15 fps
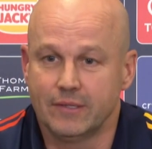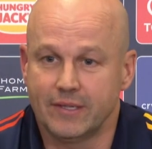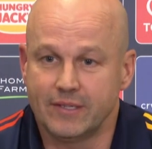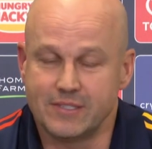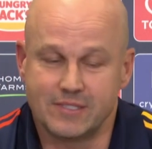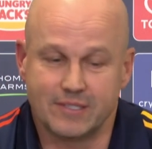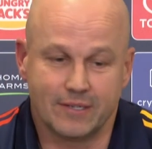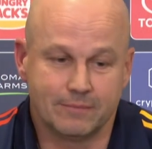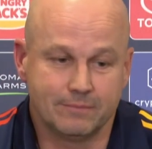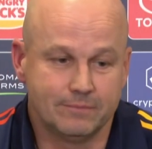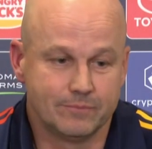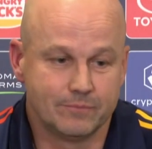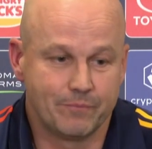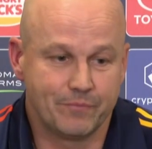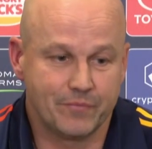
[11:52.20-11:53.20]
He's
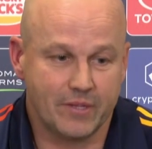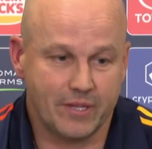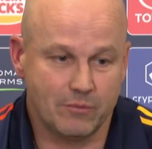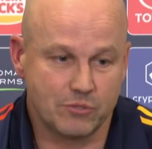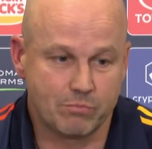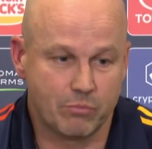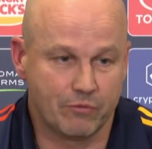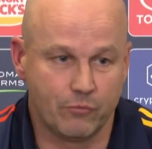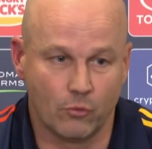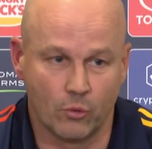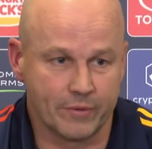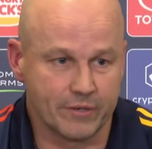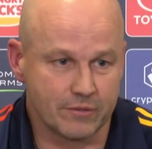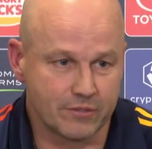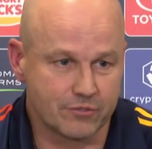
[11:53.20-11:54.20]
um, he was
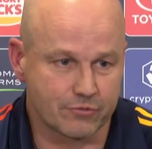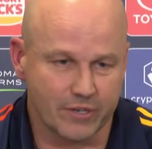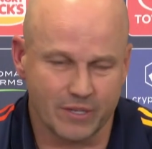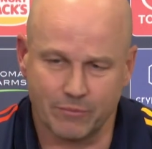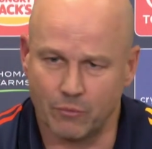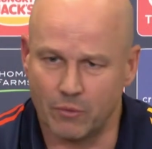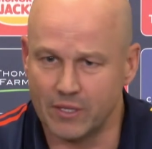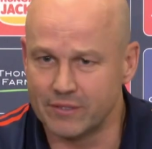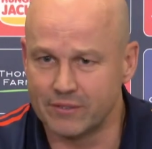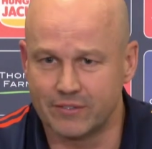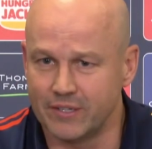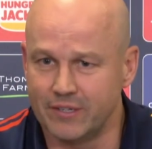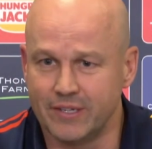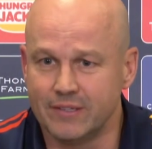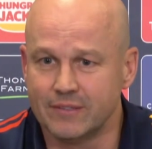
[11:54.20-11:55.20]
performing extremely well at
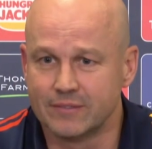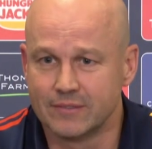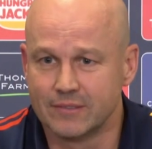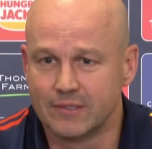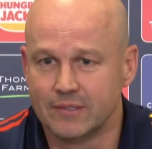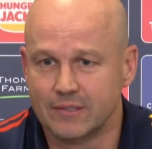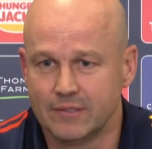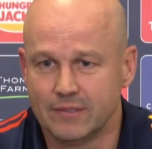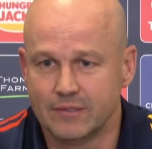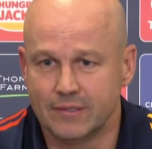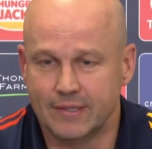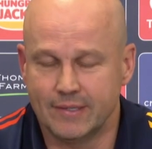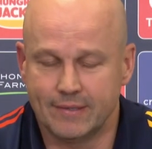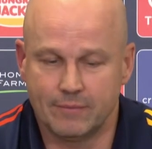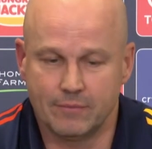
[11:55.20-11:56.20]
Sydney.
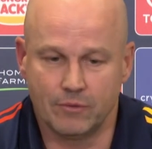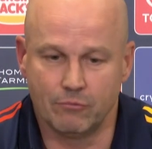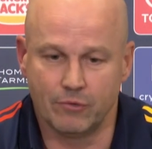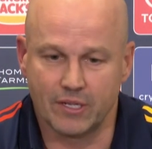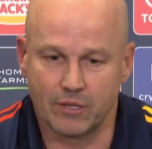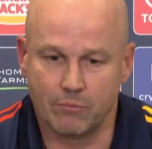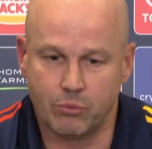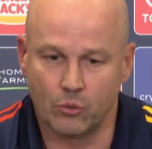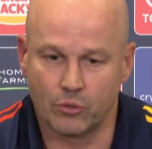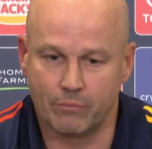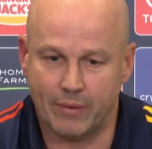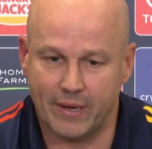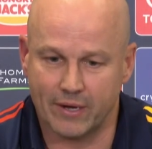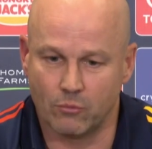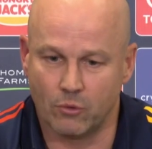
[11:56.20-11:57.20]
Um, a really
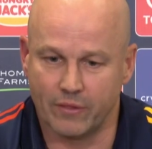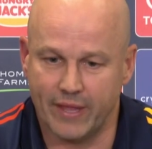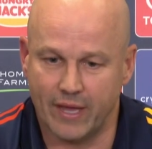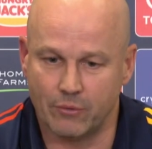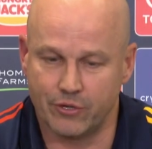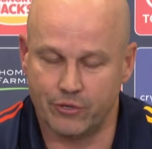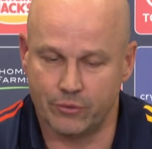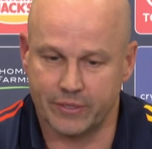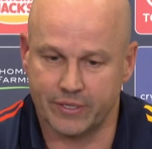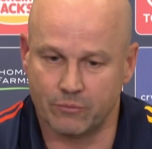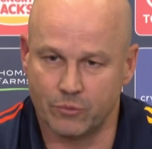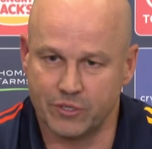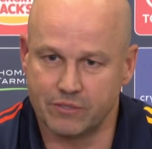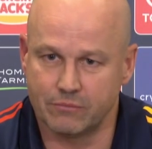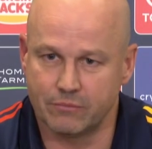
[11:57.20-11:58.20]
important part of what they were doing,
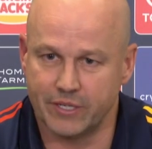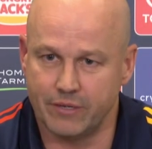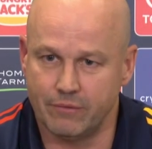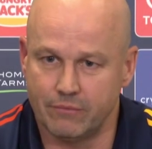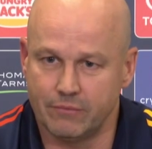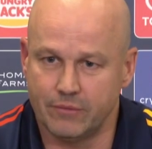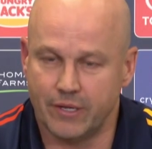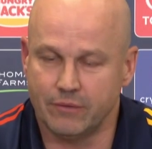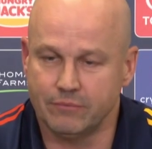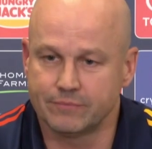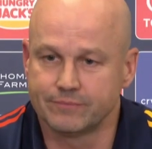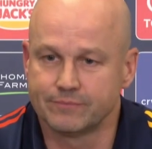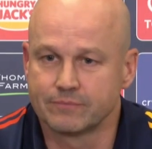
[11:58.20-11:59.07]
and we, we you know